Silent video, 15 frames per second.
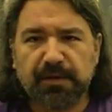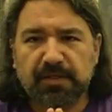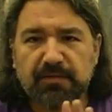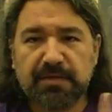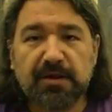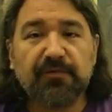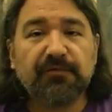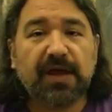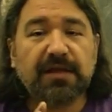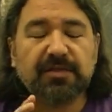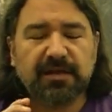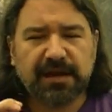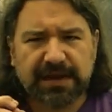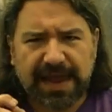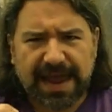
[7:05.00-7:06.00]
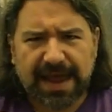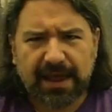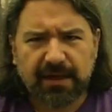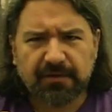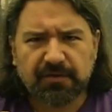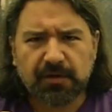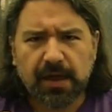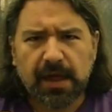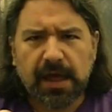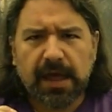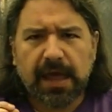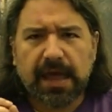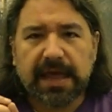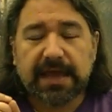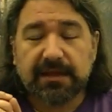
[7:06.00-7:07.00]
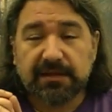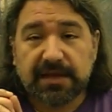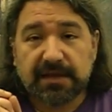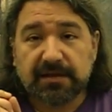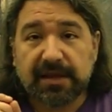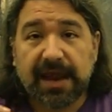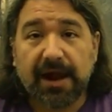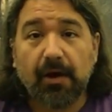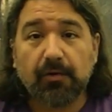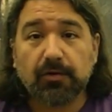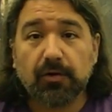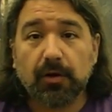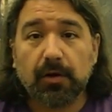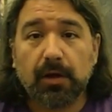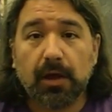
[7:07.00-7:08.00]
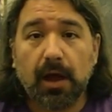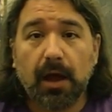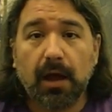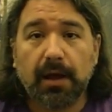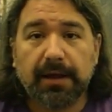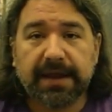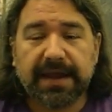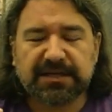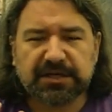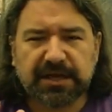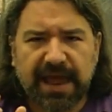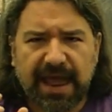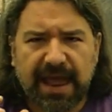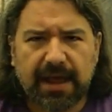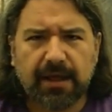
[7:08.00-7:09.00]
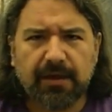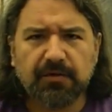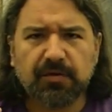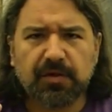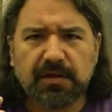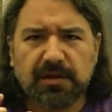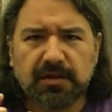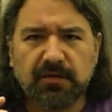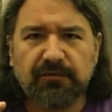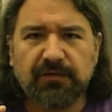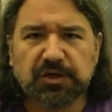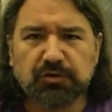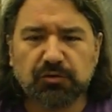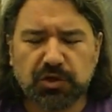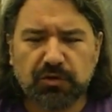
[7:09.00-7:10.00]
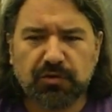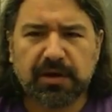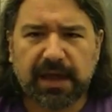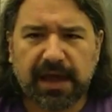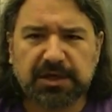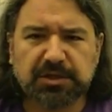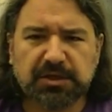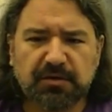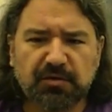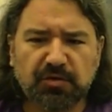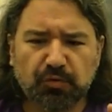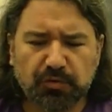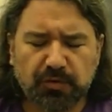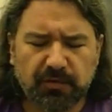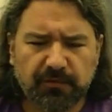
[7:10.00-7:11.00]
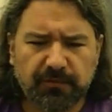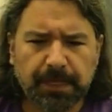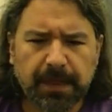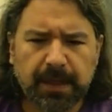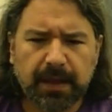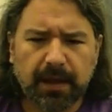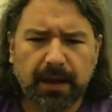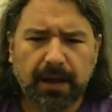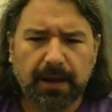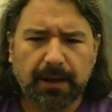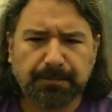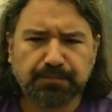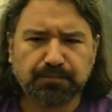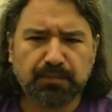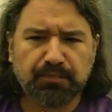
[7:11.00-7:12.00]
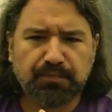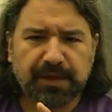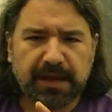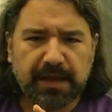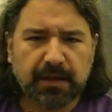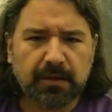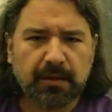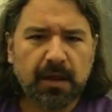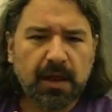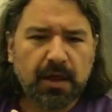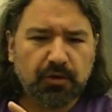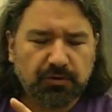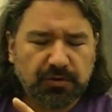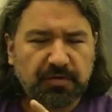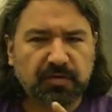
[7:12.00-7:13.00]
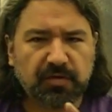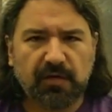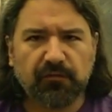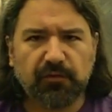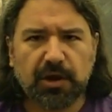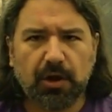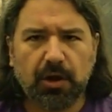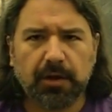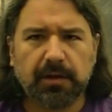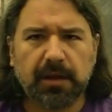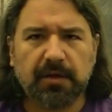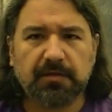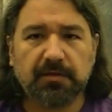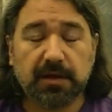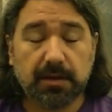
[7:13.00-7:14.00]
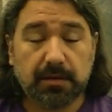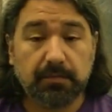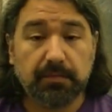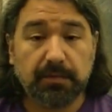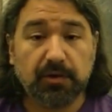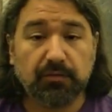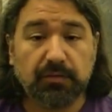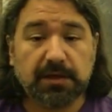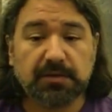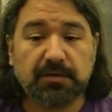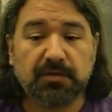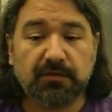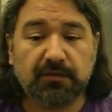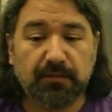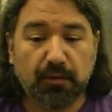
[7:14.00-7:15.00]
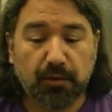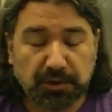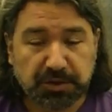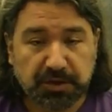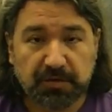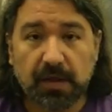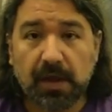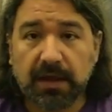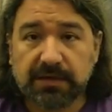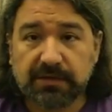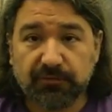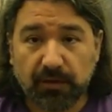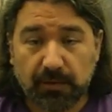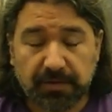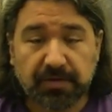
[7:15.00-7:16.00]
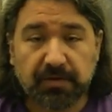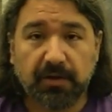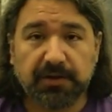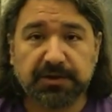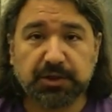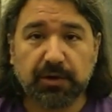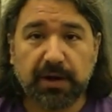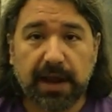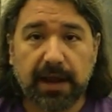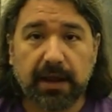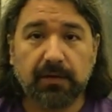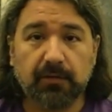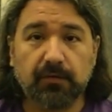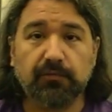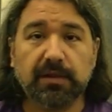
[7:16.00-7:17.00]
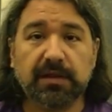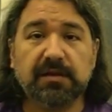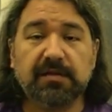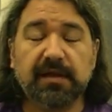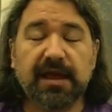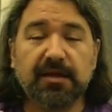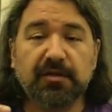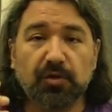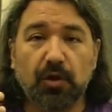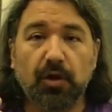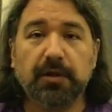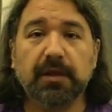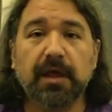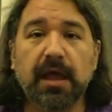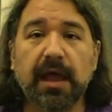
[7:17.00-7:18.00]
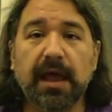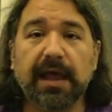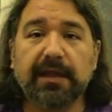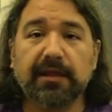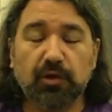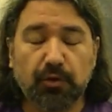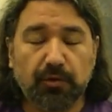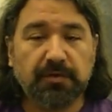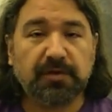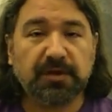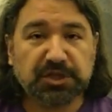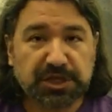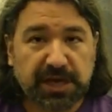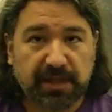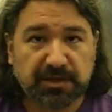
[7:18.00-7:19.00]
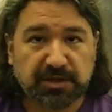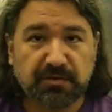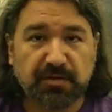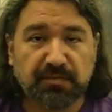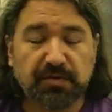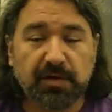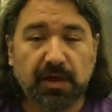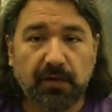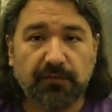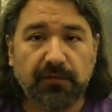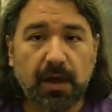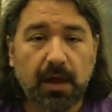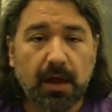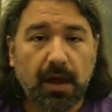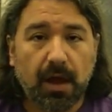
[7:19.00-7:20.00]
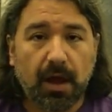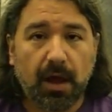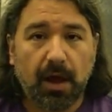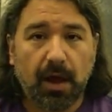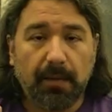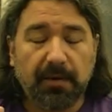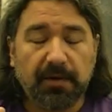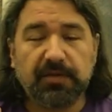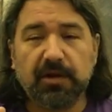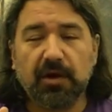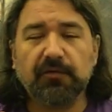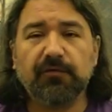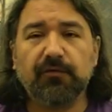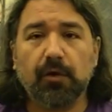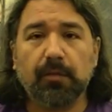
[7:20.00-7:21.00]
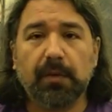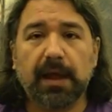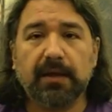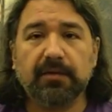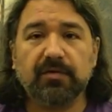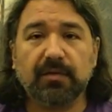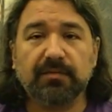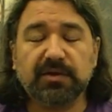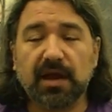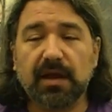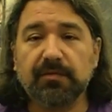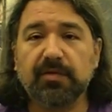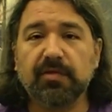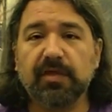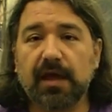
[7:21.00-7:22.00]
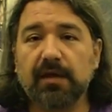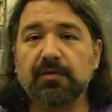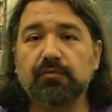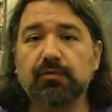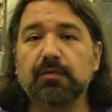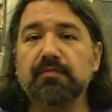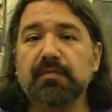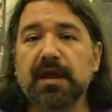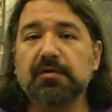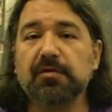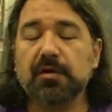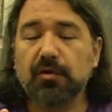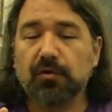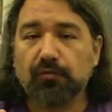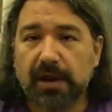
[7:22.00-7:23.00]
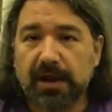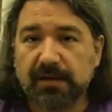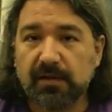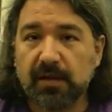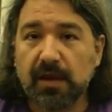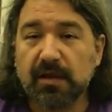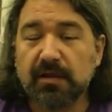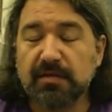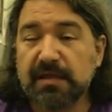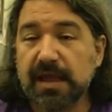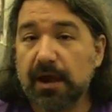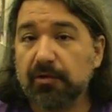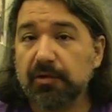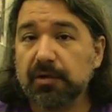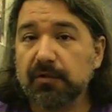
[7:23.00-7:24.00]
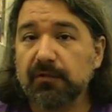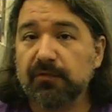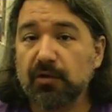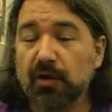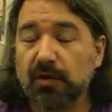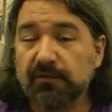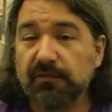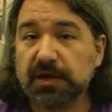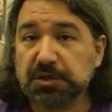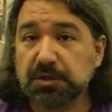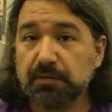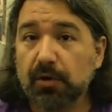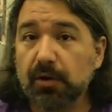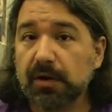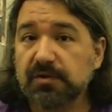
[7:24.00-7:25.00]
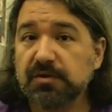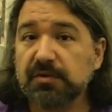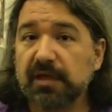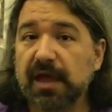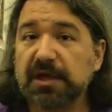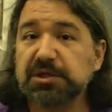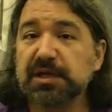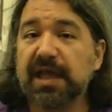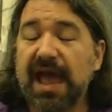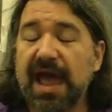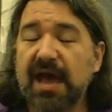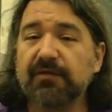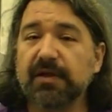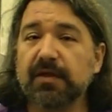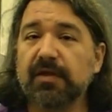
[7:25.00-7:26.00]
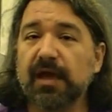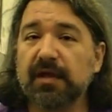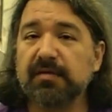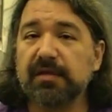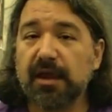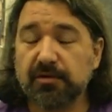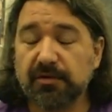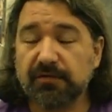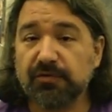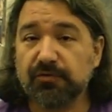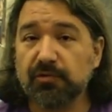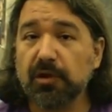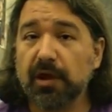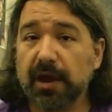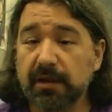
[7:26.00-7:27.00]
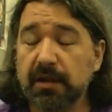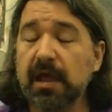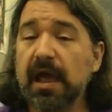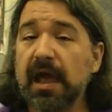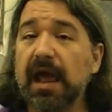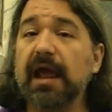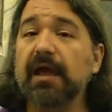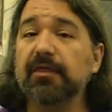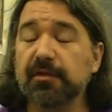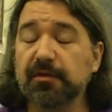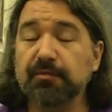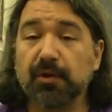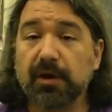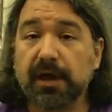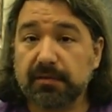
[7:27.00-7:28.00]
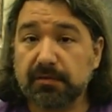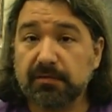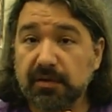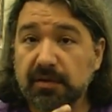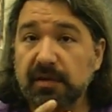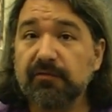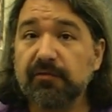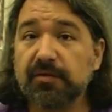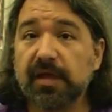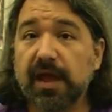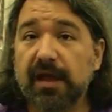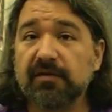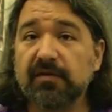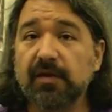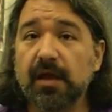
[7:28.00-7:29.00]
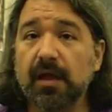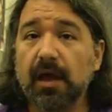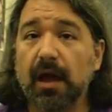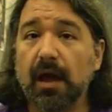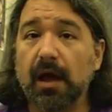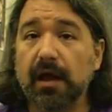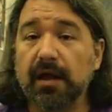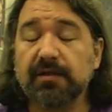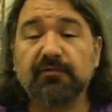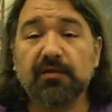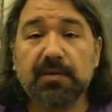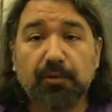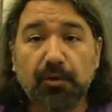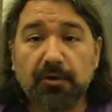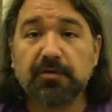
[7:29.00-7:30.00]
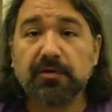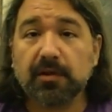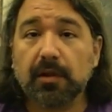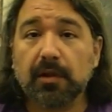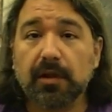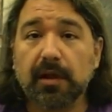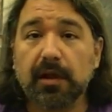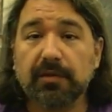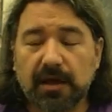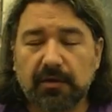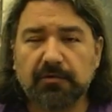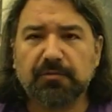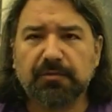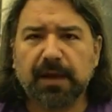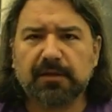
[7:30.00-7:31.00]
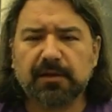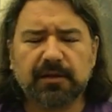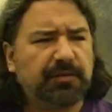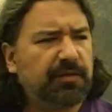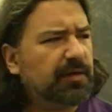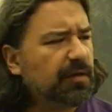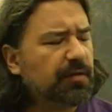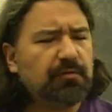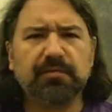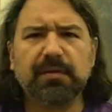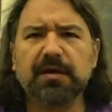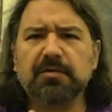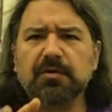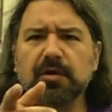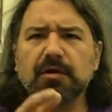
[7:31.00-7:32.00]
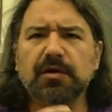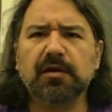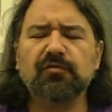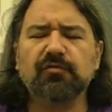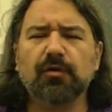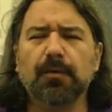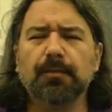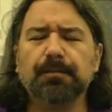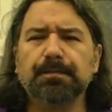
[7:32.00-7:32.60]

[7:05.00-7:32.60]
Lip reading: by the mere fact that it has a lead character, it actually has an individual you can actually sort of pin your discovery on as he literally just sort of emerges from this culture and really takes on and learns and challenges himself about the art form. And sometimes that's what makes a great narrative nonfiction book, is just actually having that narrative through line. And this book delivers that. It's very personal in that respect, and I think that's what makes it a good intro.